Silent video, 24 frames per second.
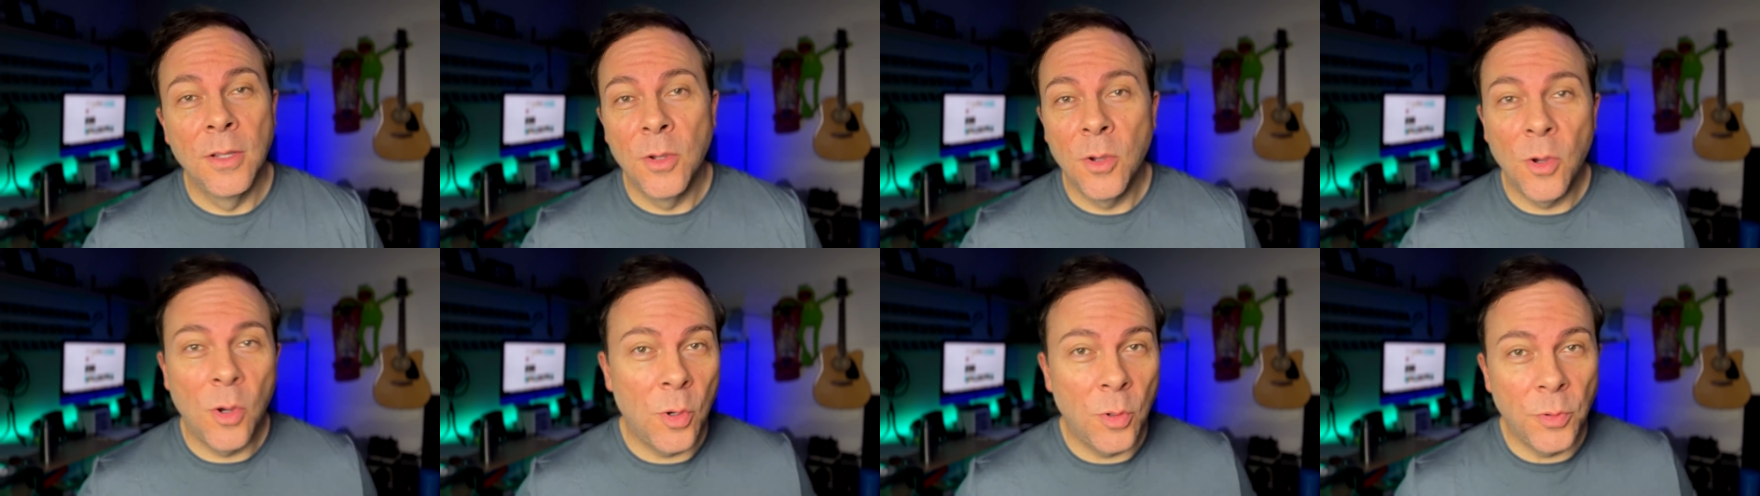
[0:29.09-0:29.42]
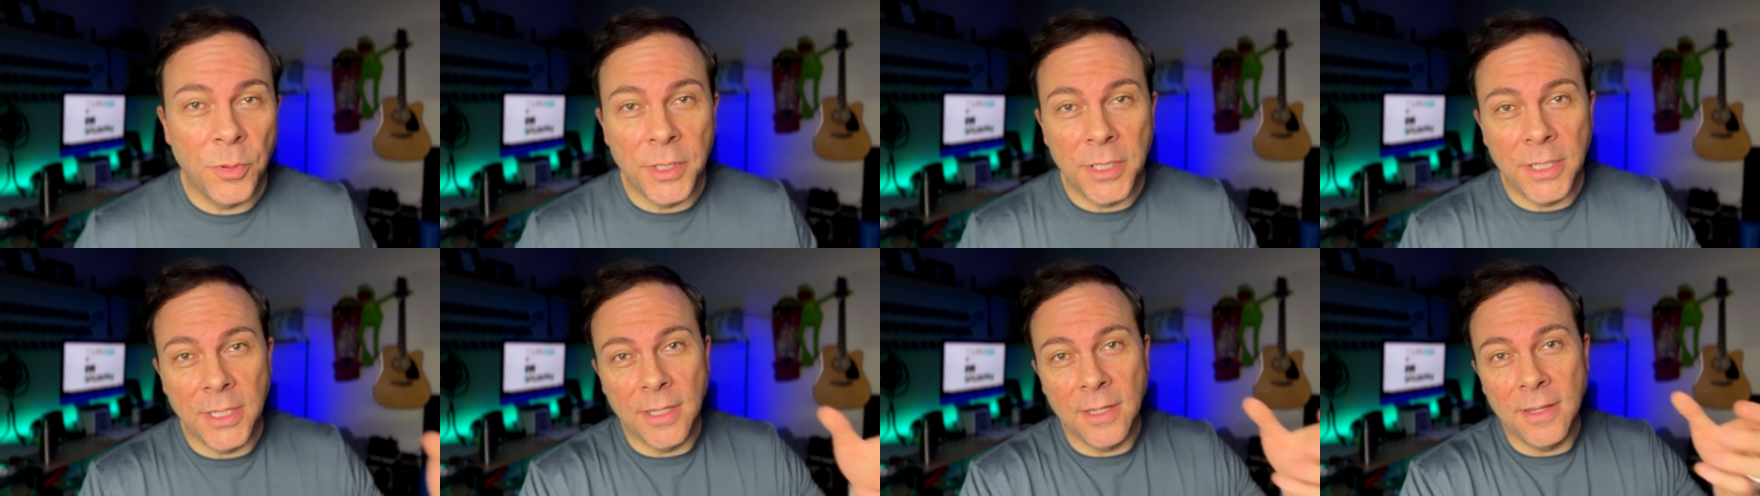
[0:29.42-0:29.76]

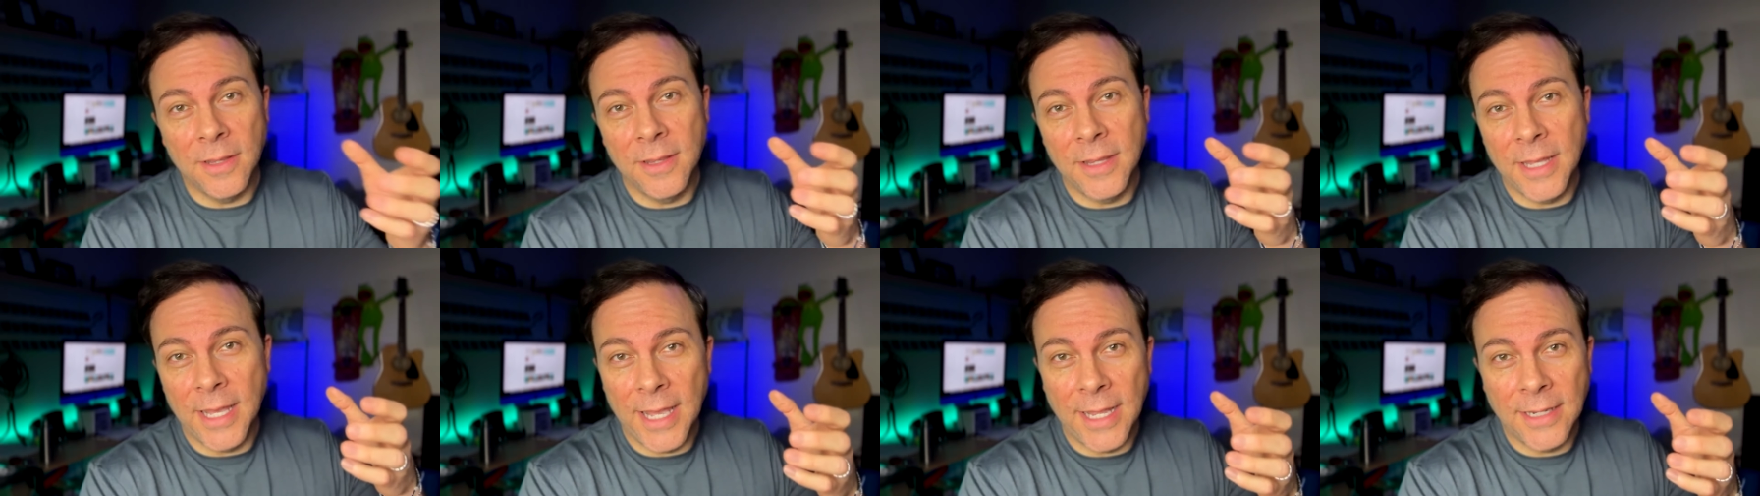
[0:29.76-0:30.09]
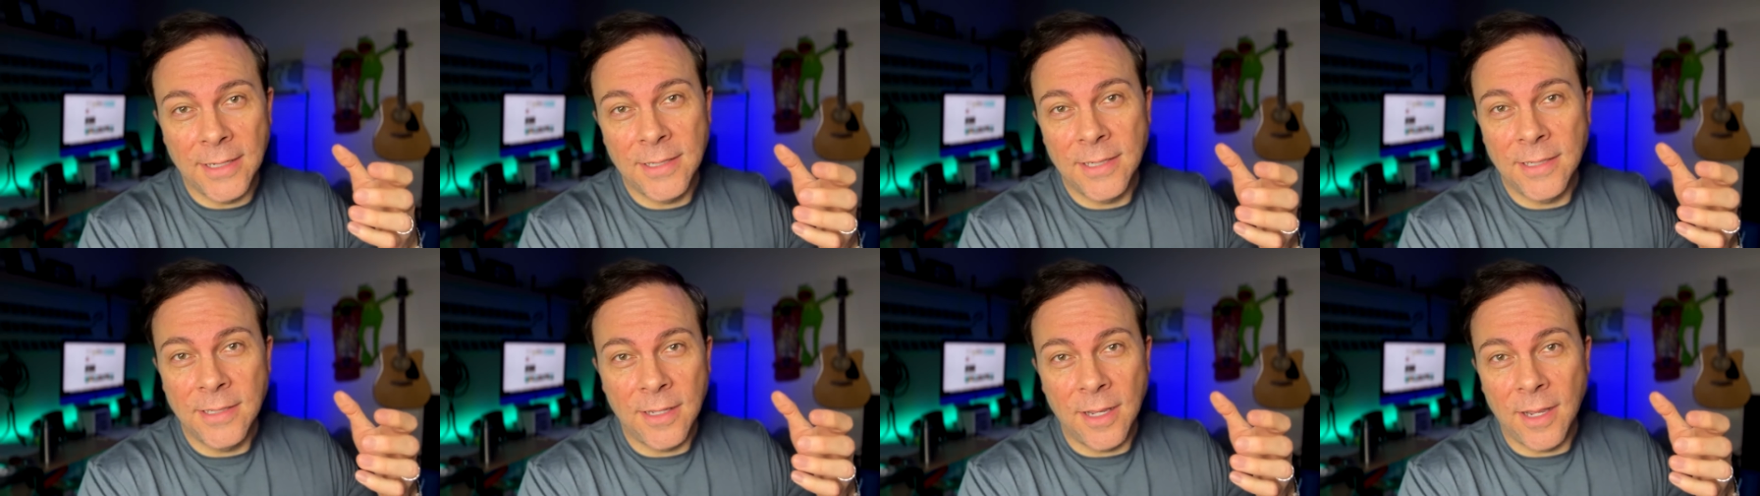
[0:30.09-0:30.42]
holding
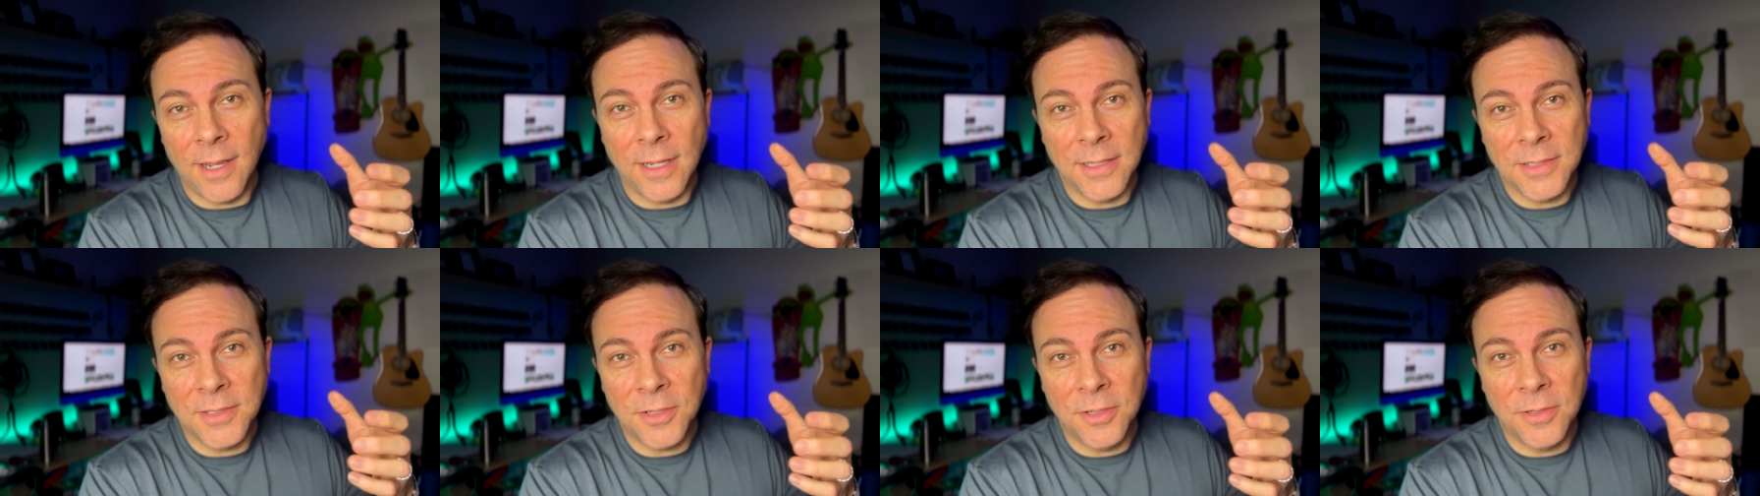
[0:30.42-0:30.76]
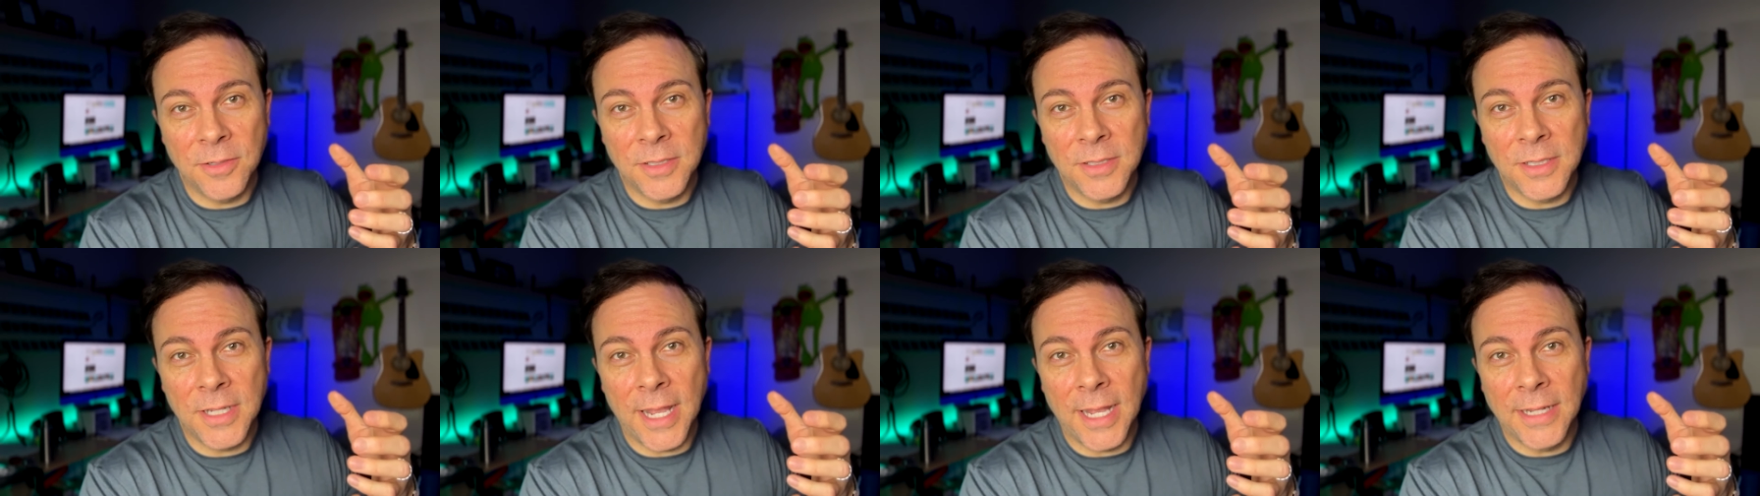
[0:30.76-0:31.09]
that Oscar
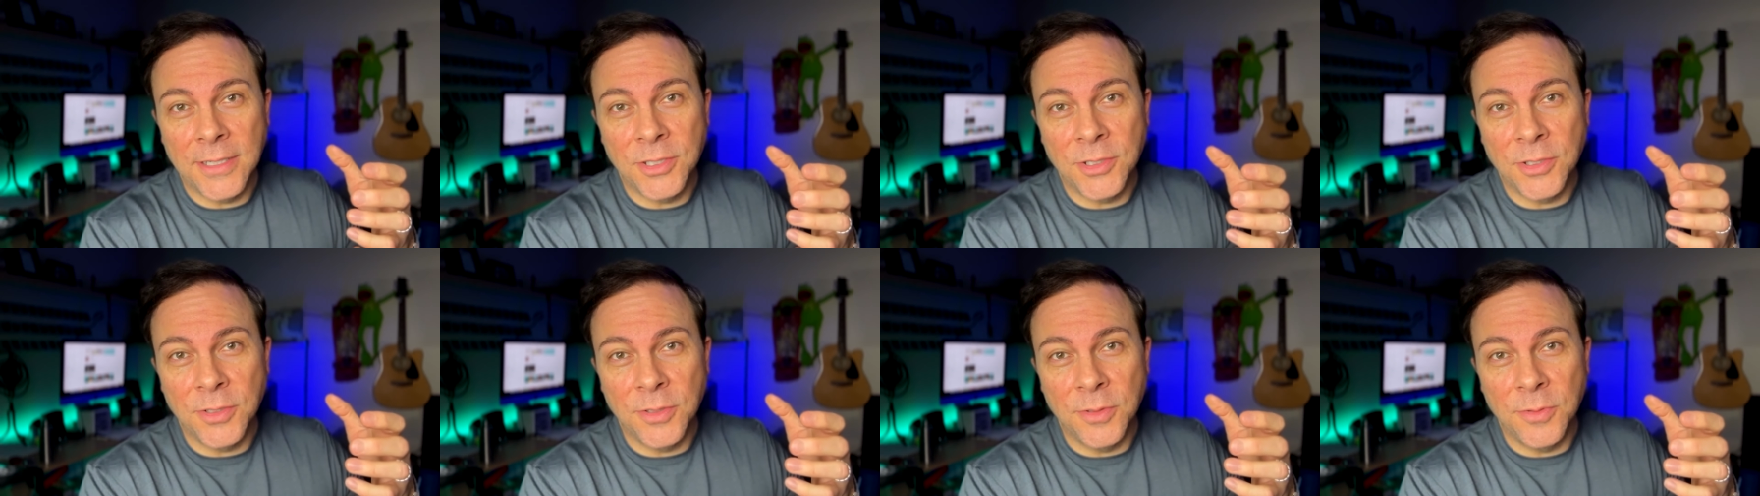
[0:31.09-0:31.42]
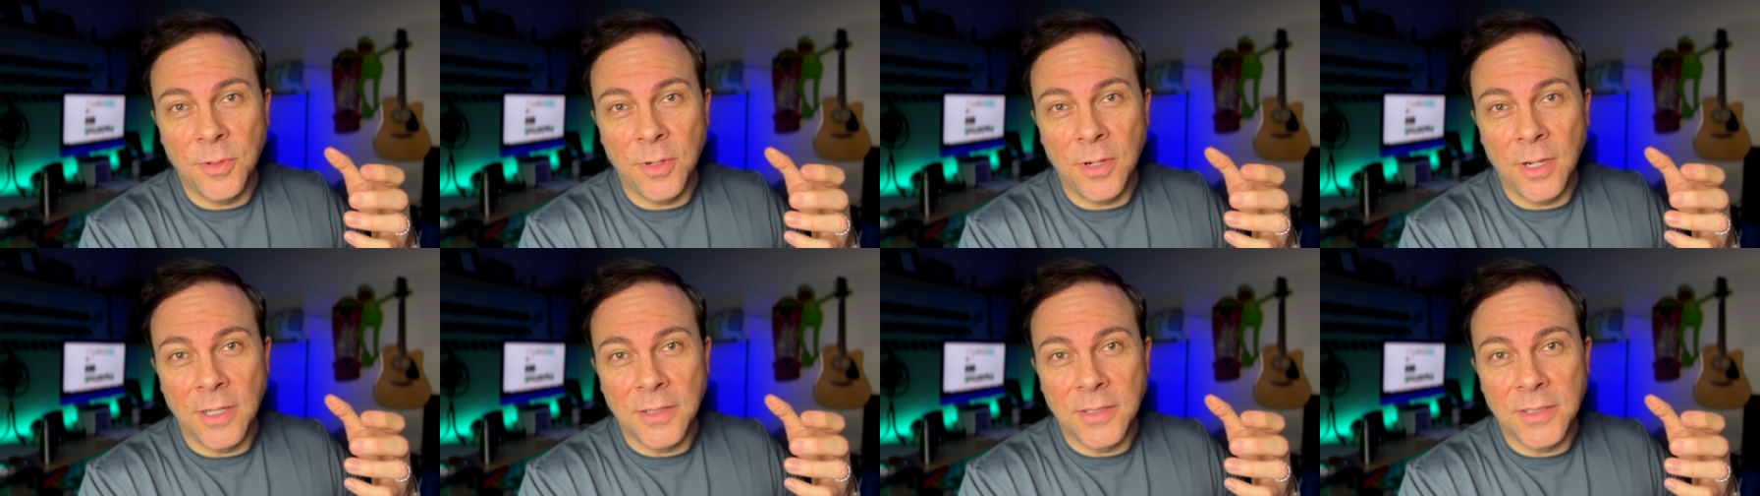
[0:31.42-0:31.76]

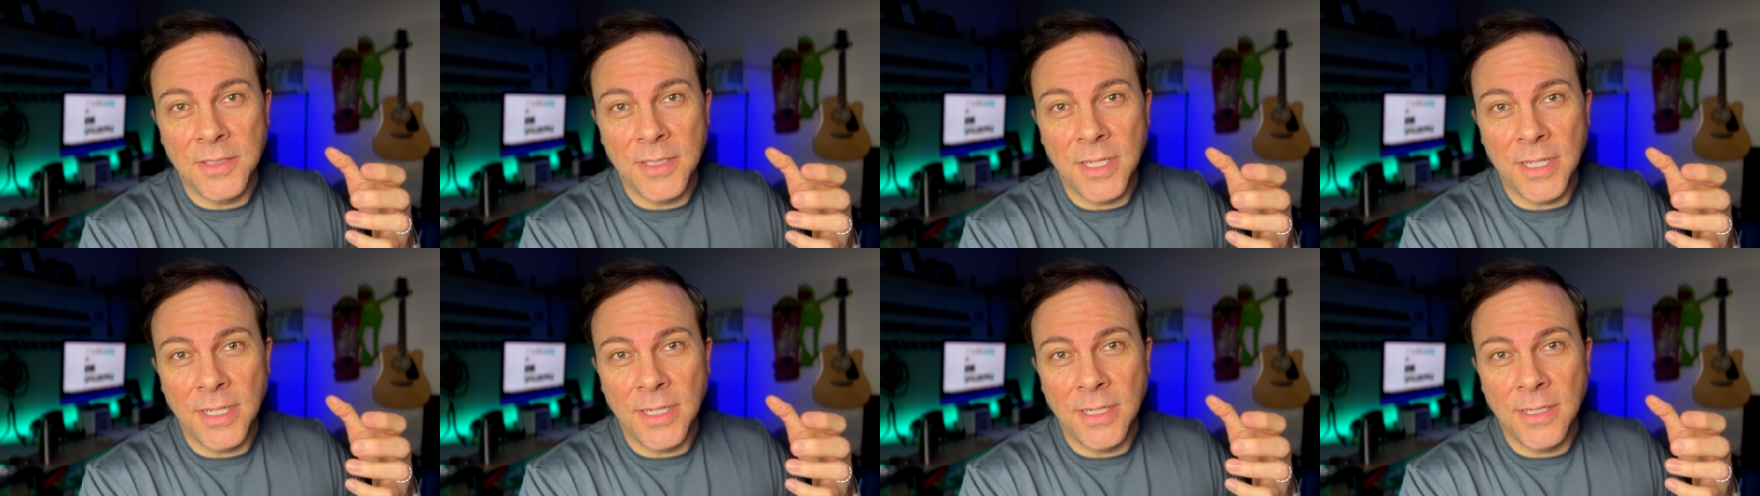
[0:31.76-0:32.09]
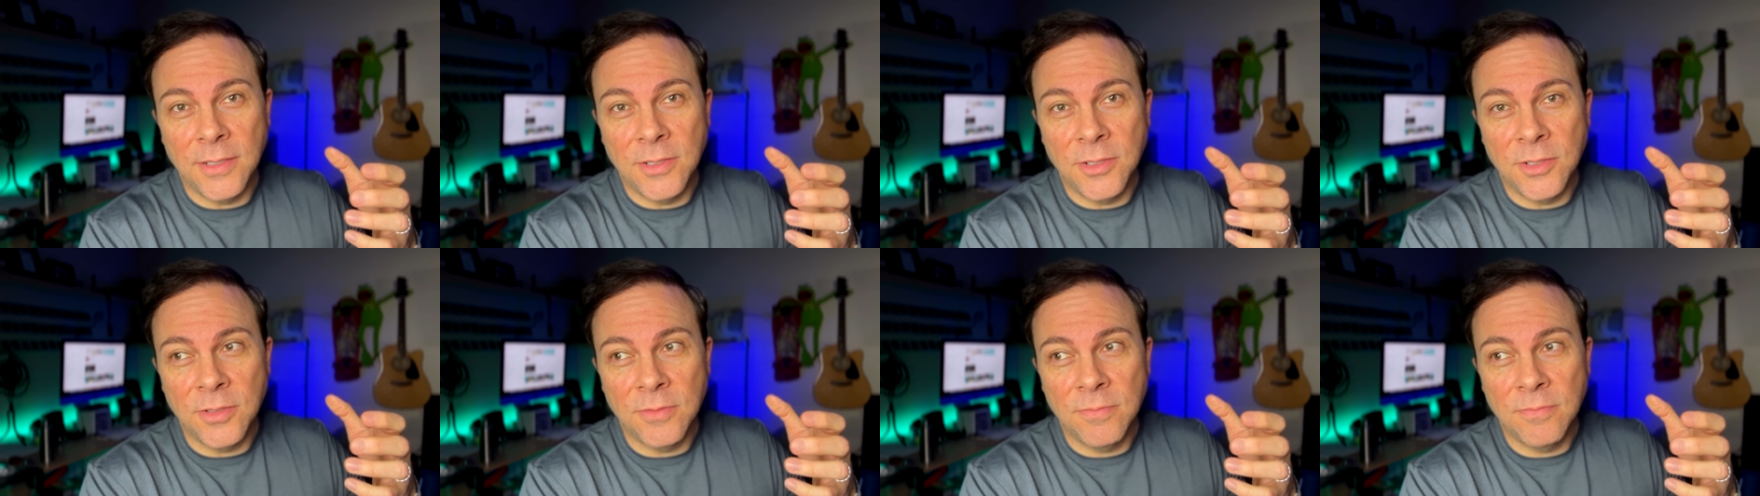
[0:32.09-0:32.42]
statue on
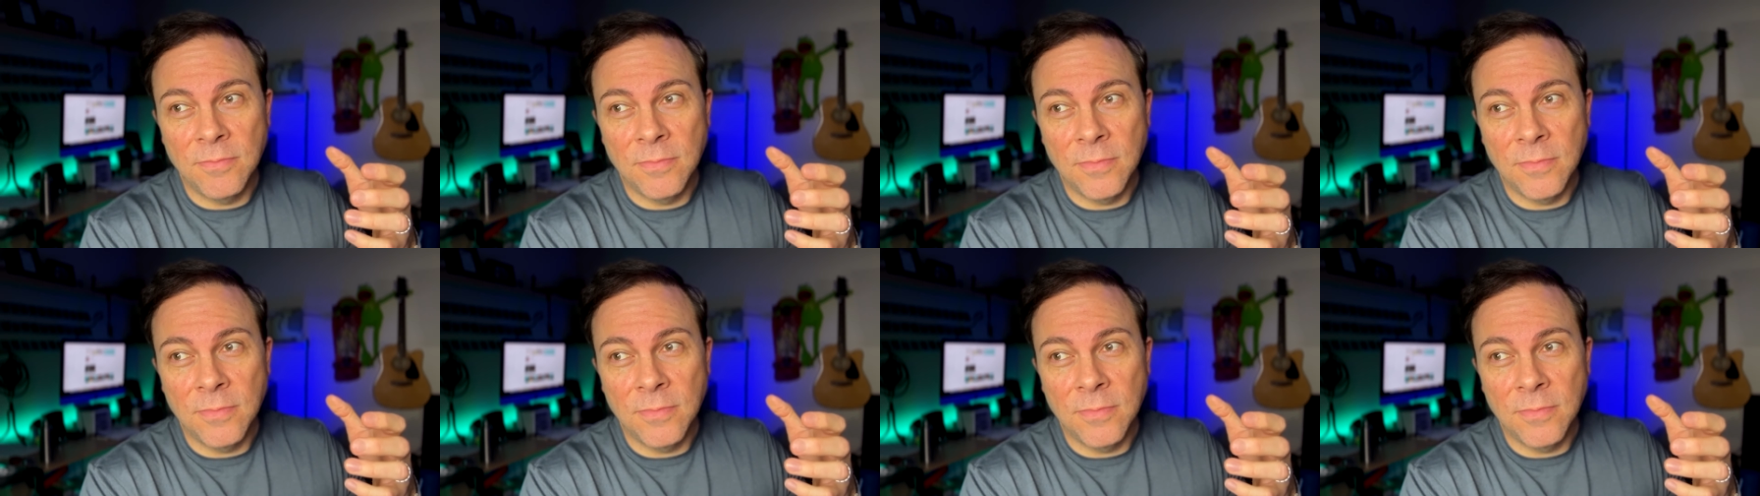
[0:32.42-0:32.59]
stage,